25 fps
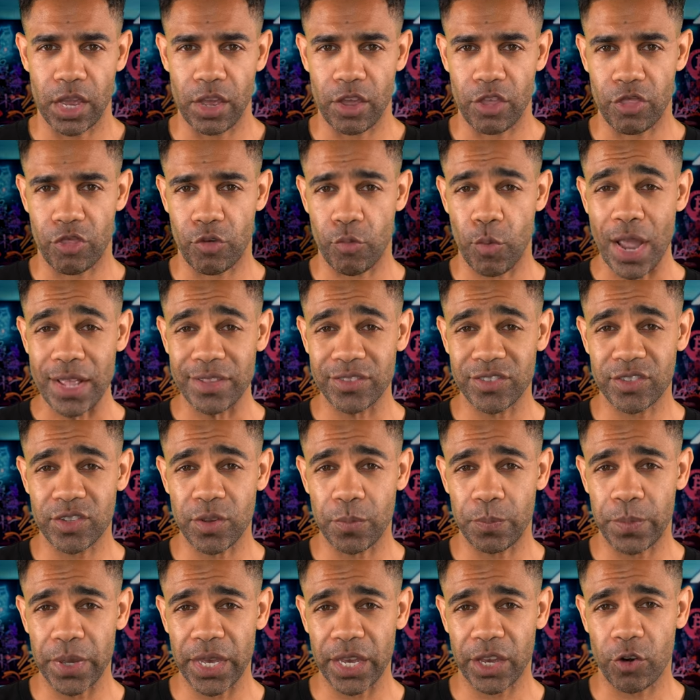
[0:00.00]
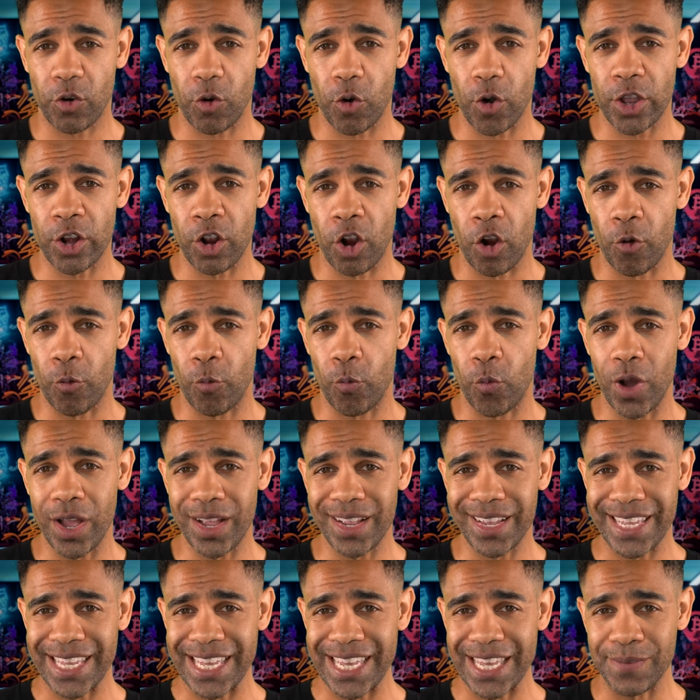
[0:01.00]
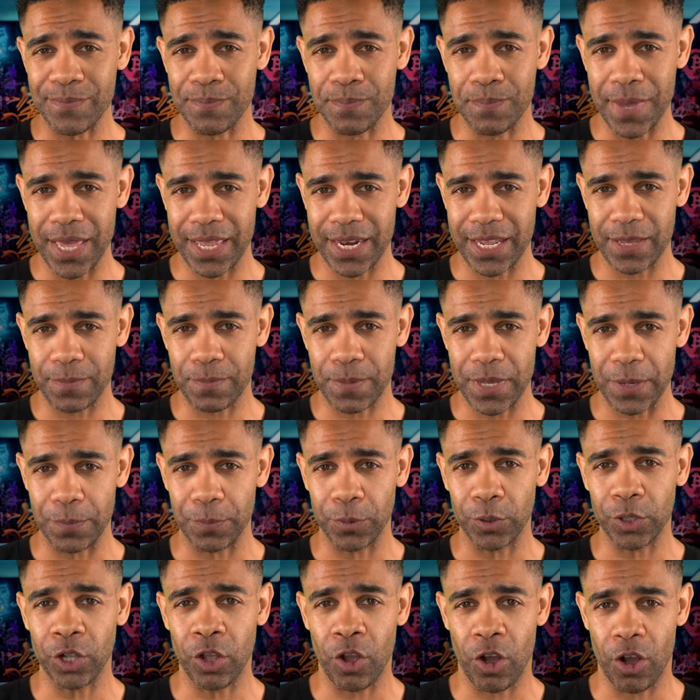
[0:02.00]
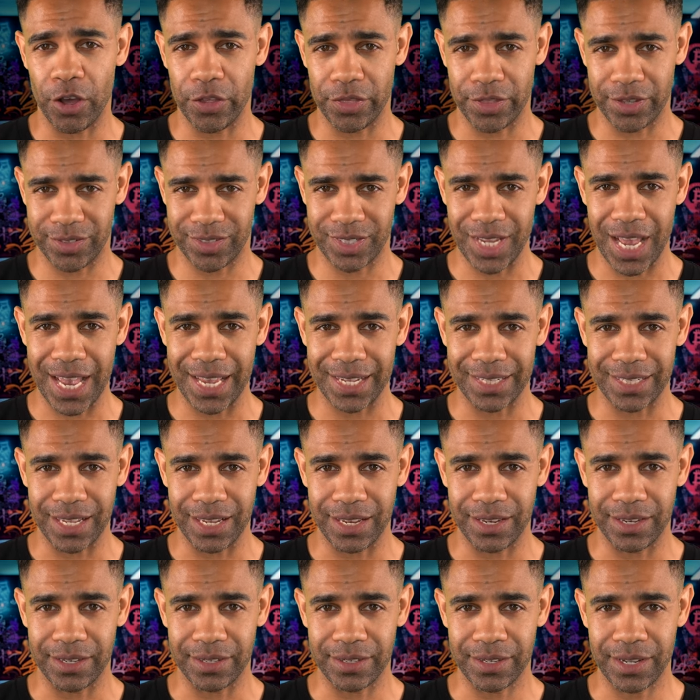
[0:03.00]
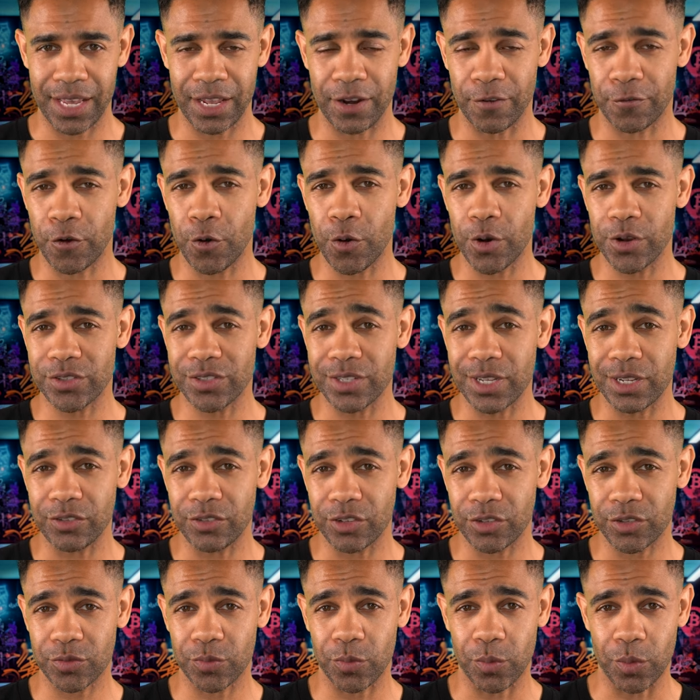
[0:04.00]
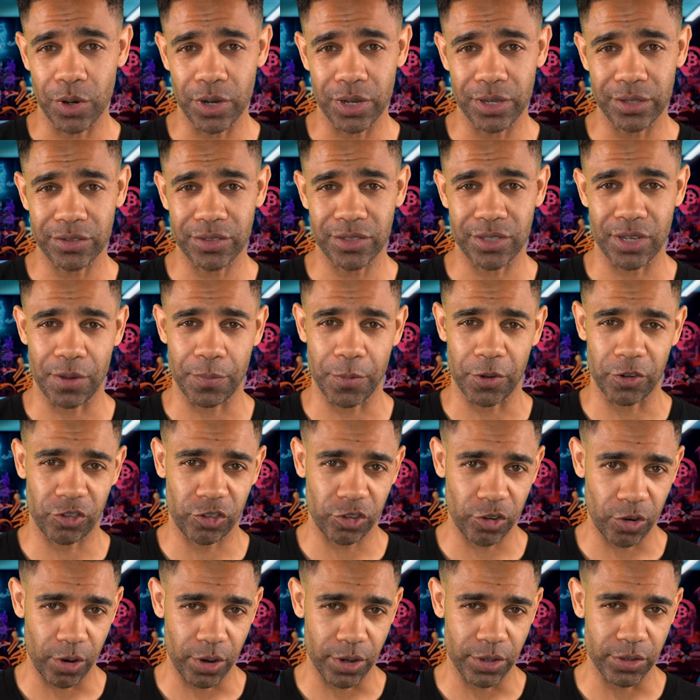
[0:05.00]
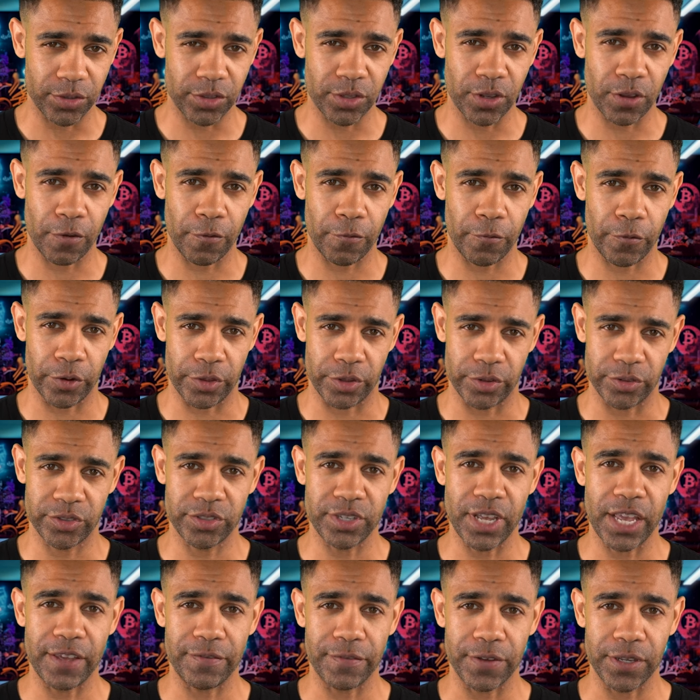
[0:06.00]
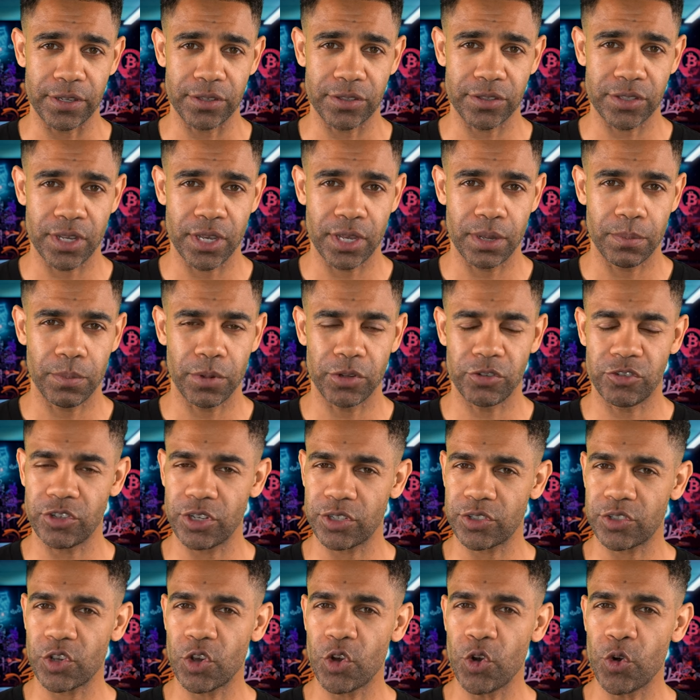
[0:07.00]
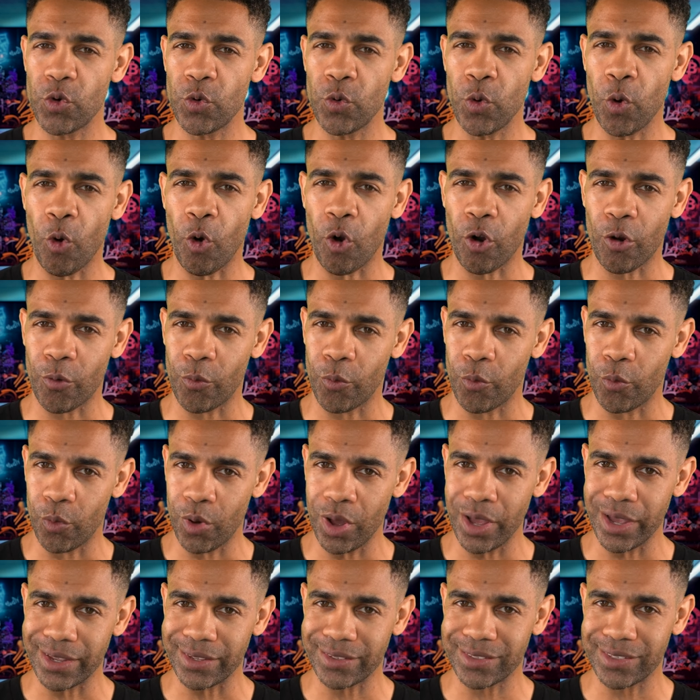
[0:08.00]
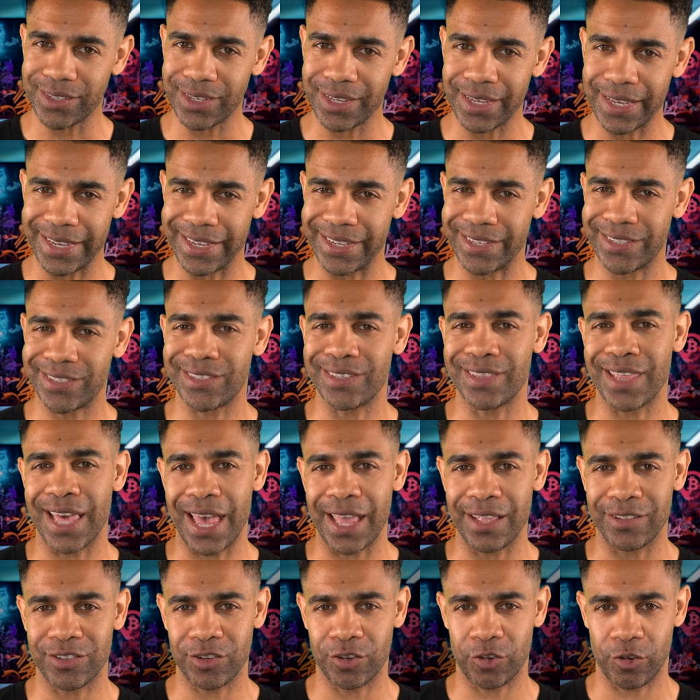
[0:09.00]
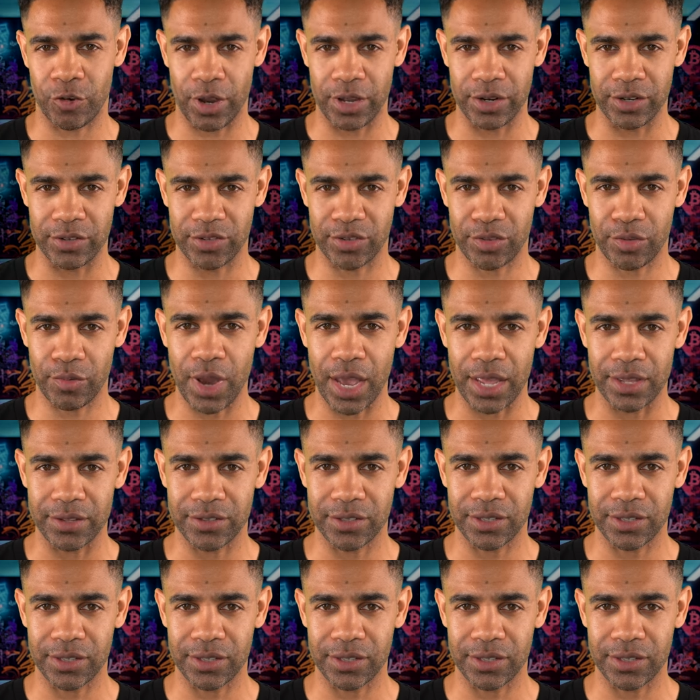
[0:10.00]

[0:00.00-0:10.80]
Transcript: Threats to Bitcoin are what keep many people on the sideline. And of course, they just want some assurance for their savings. But just who or what is that greatest threat?